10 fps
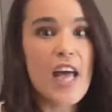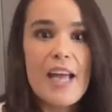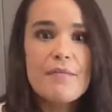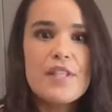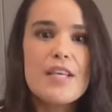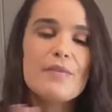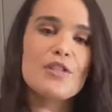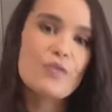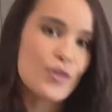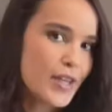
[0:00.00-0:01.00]
typed them
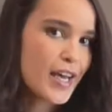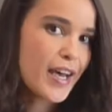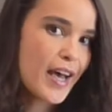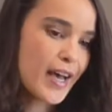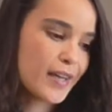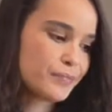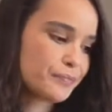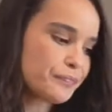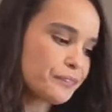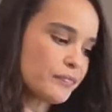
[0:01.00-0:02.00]
and drawn
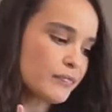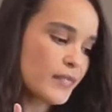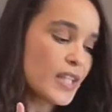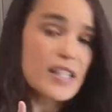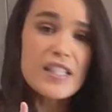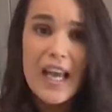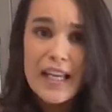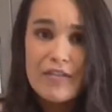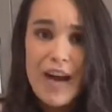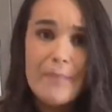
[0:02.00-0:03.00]
the
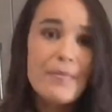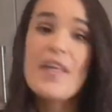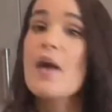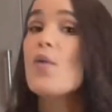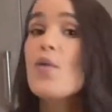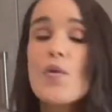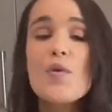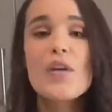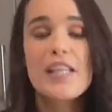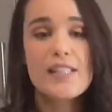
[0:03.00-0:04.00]
diagram, but they're
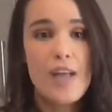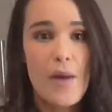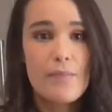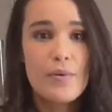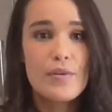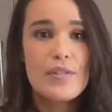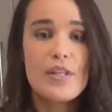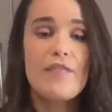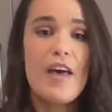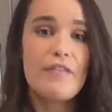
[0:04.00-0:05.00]
all examples
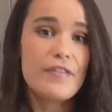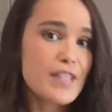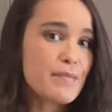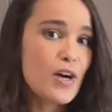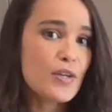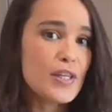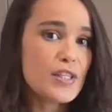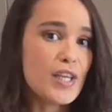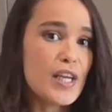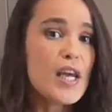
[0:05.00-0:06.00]
of that 15-mark
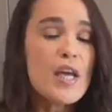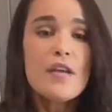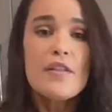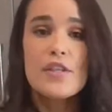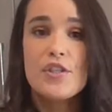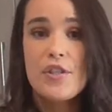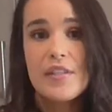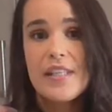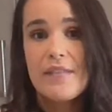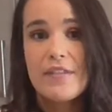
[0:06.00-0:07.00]
question that
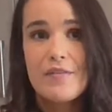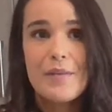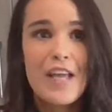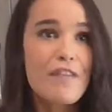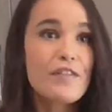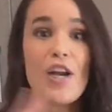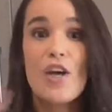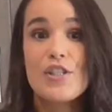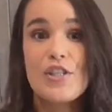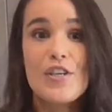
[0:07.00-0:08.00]
students have given me over the
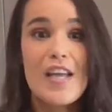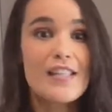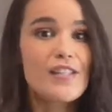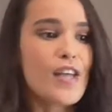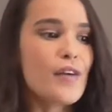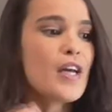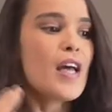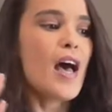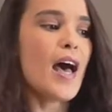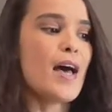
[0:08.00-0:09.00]
last 2 years. So
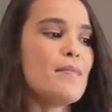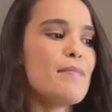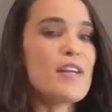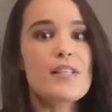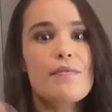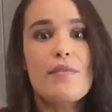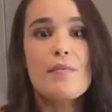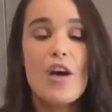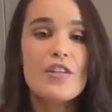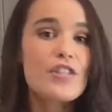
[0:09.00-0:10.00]
most of them
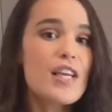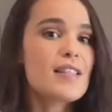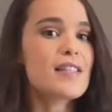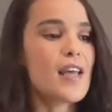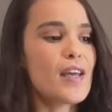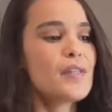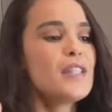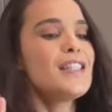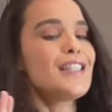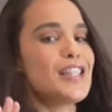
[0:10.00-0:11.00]
from last year, so
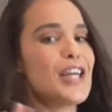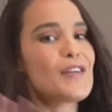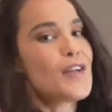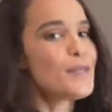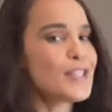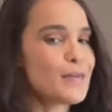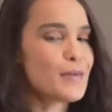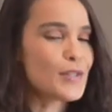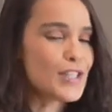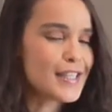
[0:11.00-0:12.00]
you know, no one's going
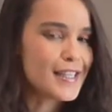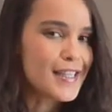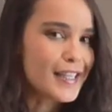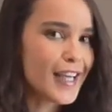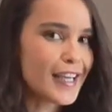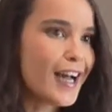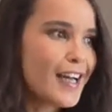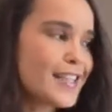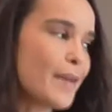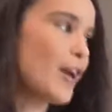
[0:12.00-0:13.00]
to be watching this and thinking,
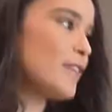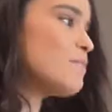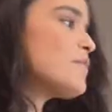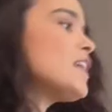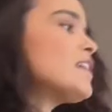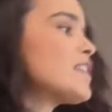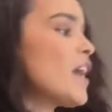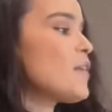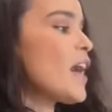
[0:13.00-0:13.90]
oh, is that mine? So